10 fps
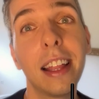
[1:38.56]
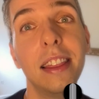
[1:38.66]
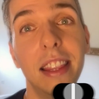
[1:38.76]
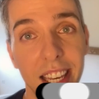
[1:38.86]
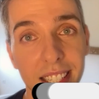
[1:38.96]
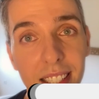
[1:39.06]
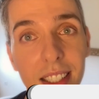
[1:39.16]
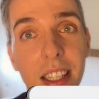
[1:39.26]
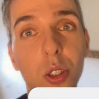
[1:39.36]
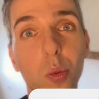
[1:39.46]
This
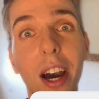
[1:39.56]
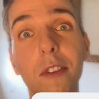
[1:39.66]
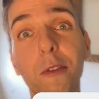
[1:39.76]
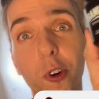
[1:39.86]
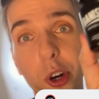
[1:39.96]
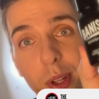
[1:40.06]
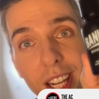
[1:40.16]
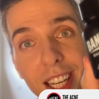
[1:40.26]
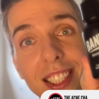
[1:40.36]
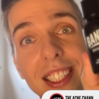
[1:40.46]
is why
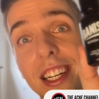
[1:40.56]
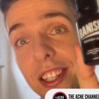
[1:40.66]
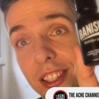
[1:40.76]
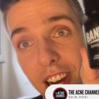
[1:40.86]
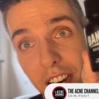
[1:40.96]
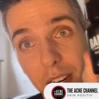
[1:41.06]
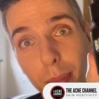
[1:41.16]
formulas in a dark